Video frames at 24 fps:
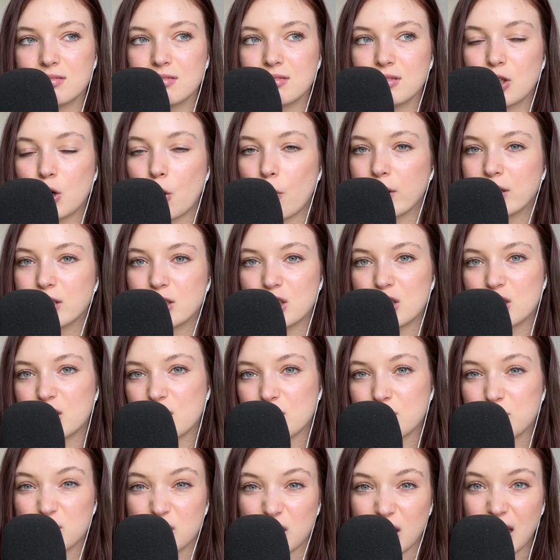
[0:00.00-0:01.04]
going to the
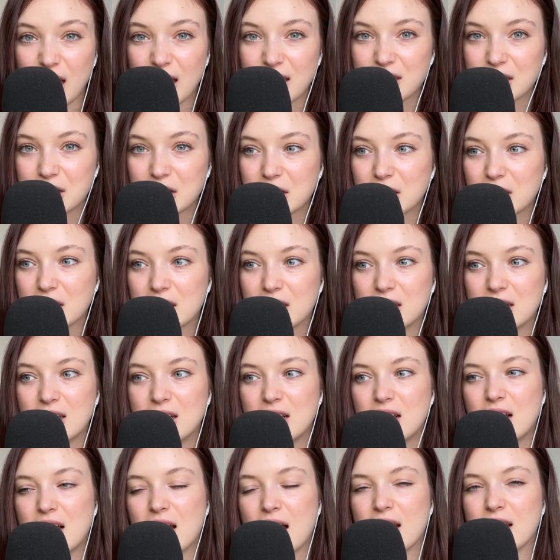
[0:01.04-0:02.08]
gym together,
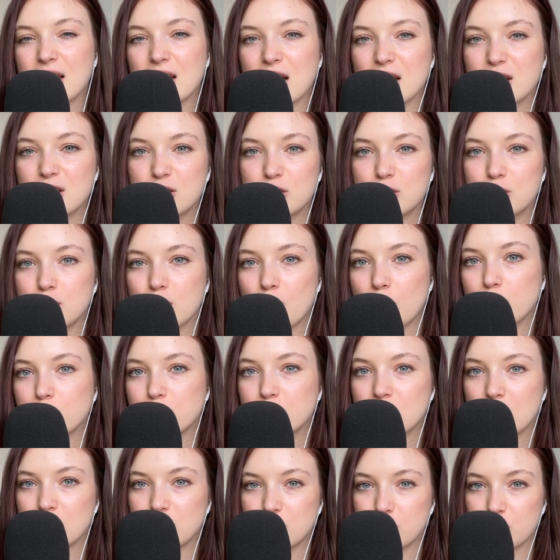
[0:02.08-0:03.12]
and it kind of
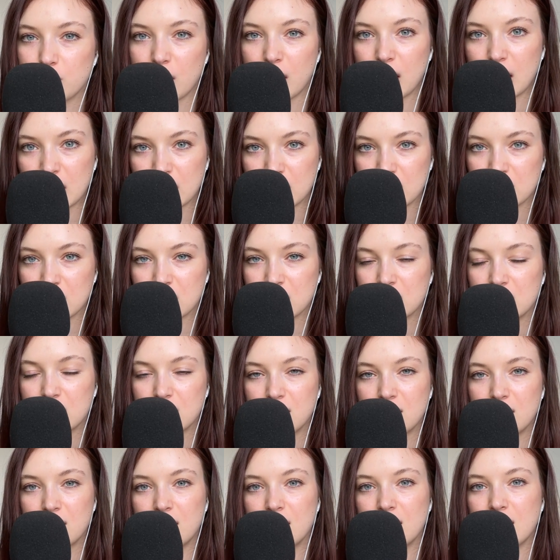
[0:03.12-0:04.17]
shows that you care
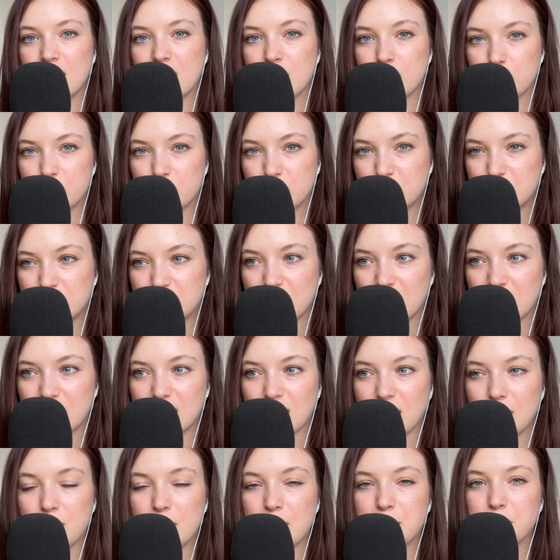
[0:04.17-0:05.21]
and appreciate
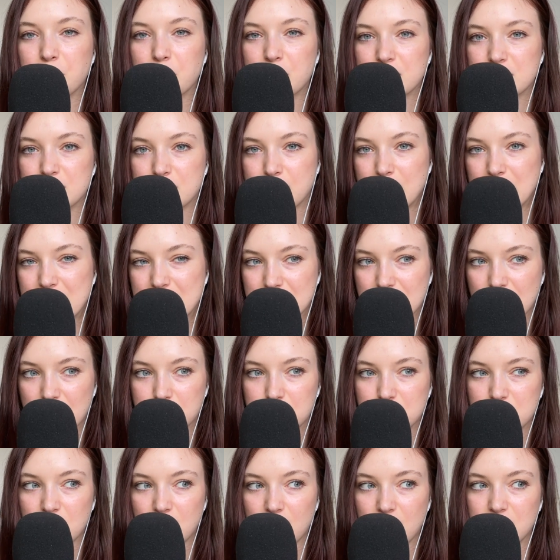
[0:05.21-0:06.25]
them and want to spend time
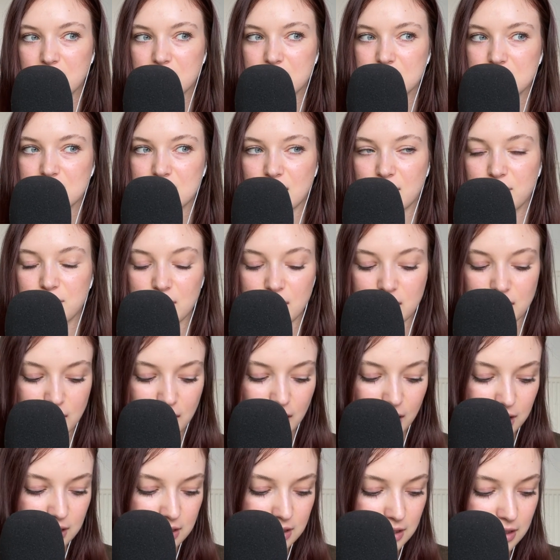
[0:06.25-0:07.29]
together, stuff like
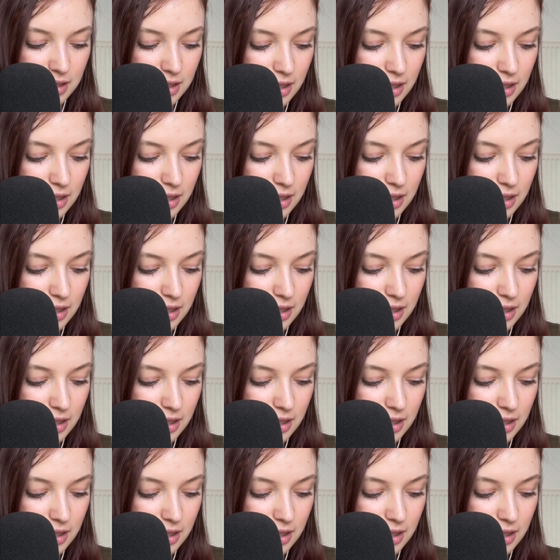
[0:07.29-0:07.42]
that.